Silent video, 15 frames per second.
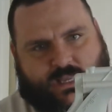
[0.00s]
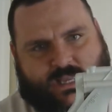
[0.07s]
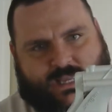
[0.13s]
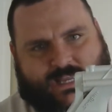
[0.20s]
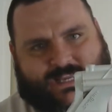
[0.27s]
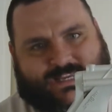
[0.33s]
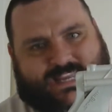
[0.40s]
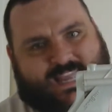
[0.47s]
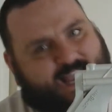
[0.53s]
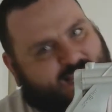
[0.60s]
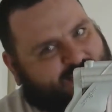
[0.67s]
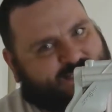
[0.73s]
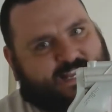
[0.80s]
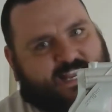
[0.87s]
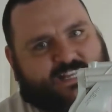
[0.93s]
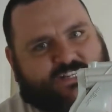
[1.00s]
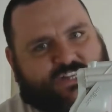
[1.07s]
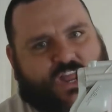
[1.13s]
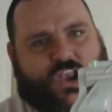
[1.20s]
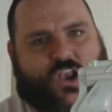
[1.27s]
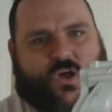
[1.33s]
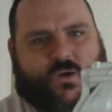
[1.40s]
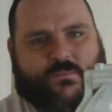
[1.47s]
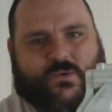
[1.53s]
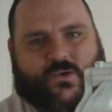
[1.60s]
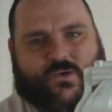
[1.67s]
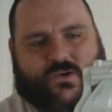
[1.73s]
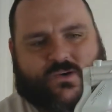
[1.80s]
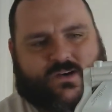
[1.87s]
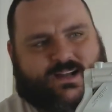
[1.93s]
Yes, it's a lot
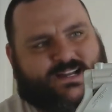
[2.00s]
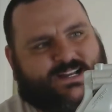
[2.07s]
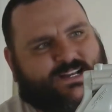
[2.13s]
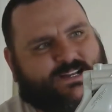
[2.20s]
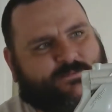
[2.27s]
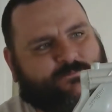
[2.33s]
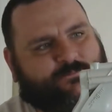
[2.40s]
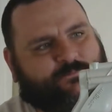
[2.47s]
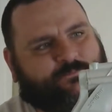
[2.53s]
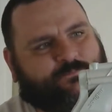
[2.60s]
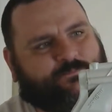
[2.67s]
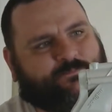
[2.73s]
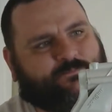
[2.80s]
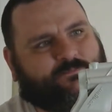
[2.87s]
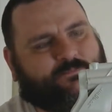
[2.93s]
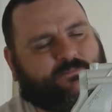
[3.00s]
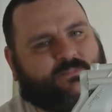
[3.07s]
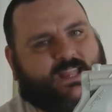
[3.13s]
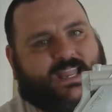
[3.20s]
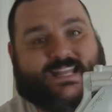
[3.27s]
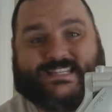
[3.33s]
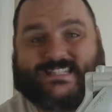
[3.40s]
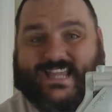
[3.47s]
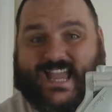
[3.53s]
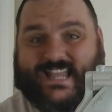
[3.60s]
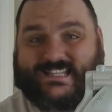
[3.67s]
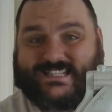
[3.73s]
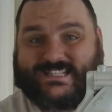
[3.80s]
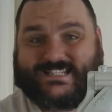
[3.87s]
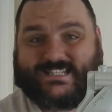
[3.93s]
more
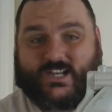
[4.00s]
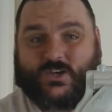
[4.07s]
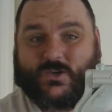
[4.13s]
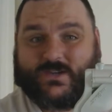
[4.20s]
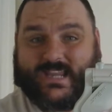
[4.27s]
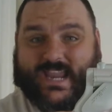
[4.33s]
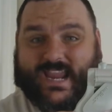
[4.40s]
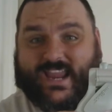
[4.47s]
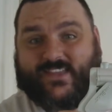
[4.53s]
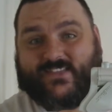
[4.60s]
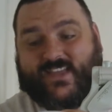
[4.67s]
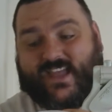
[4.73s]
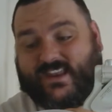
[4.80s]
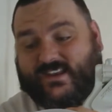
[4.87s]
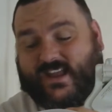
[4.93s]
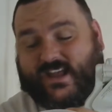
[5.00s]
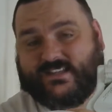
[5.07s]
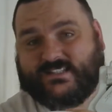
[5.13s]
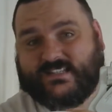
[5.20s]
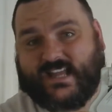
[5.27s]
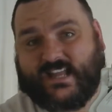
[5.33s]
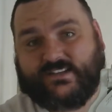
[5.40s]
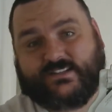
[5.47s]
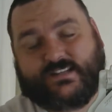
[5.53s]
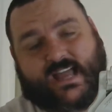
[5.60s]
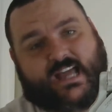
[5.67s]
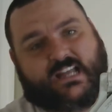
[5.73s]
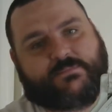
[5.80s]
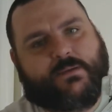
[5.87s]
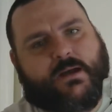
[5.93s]
intense looking than a standard
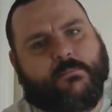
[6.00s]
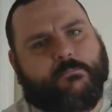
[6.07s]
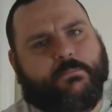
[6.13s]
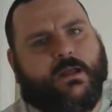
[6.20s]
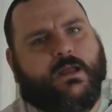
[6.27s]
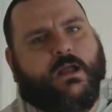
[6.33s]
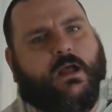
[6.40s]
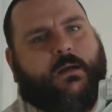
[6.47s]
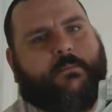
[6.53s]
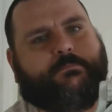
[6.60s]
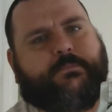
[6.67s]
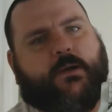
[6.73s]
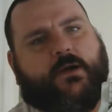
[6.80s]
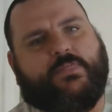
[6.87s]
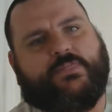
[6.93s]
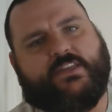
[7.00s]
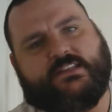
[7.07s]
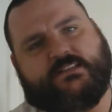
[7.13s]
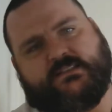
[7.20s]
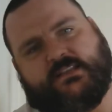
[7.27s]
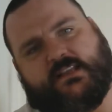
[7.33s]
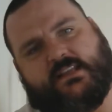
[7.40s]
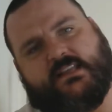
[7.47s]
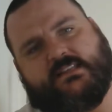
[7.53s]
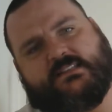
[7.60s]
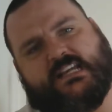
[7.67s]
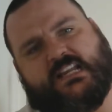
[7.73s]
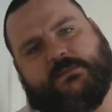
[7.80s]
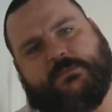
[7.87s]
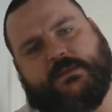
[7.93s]
hand pump, but this is
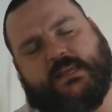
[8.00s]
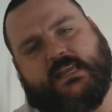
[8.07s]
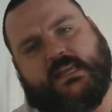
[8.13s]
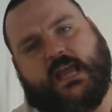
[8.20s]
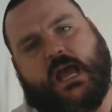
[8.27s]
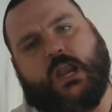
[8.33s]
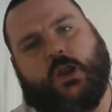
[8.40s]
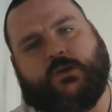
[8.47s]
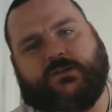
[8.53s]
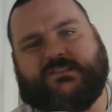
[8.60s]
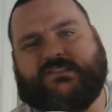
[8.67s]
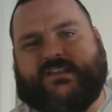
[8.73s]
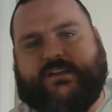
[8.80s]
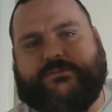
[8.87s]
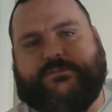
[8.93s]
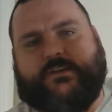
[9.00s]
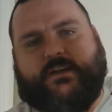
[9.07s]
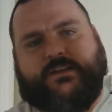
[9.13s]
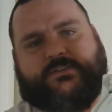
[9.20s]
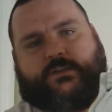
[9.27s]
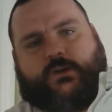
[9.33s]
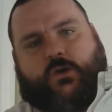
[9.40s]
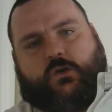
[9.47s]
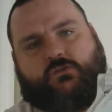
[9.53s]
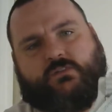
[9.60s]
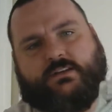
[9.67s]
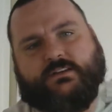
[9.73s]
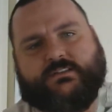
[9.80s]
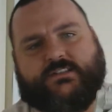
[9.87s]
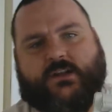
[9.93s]
going to be a lot safer in the long
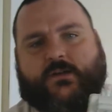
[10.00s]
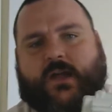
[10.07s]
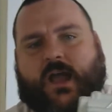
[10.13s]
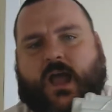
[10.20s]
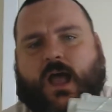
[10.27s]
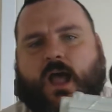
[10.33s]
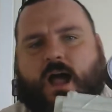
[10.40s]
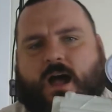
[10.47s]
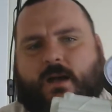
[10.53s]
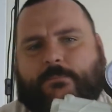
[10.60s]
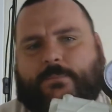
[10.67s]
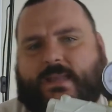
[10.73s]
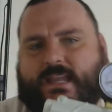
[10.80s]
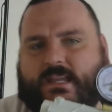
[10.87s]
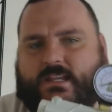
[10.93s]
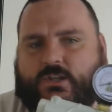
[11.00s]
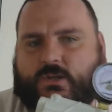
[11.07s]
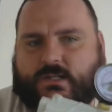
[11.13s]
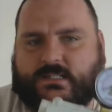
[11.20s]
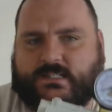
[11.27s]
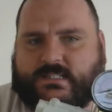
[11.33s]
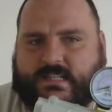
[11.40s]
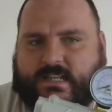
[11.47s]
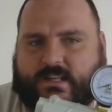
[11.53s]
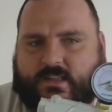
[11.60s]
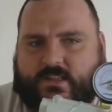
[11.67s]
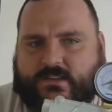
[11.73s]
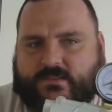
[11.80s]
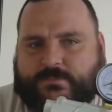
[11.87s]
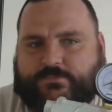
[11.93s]
run. So up here you can see that
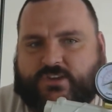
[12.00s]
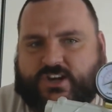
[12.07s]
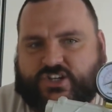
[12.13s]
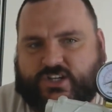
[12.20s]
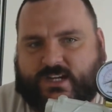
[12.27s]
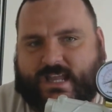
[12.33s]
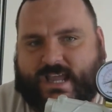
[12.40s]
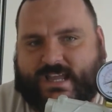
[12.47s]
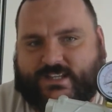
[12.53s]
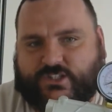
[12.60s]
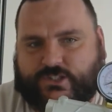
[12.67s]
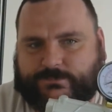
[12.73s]
there's a pressure gauge.